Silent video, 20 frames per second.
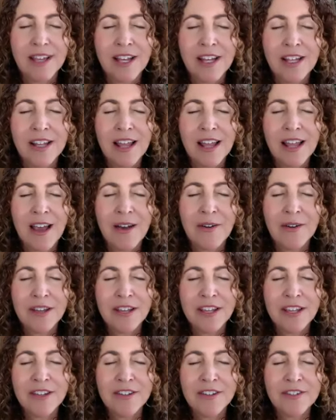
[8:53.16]

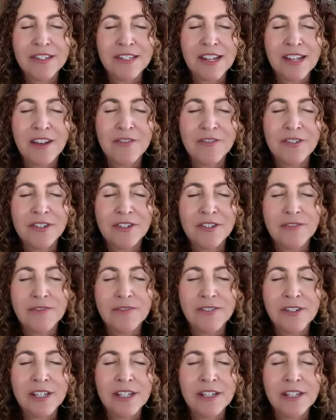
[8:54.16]
Allowing yourself to
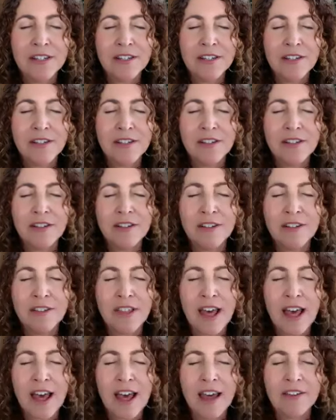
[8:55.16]
feel
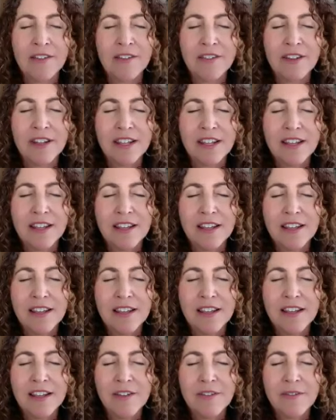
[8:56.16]
that
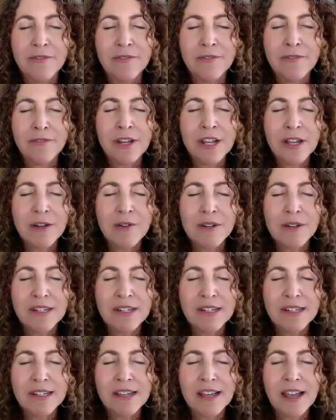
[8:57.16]

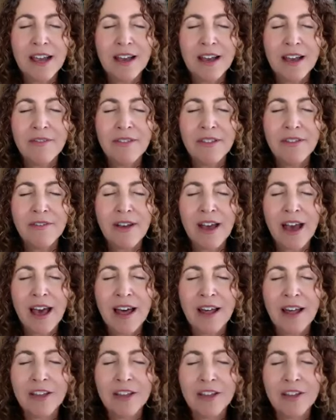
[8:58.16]
frequency of the
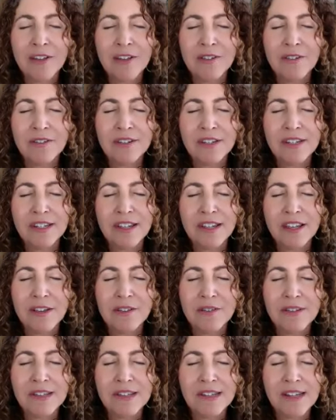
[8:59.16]
values that
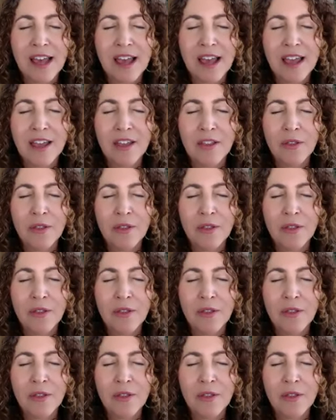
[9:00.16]
you say,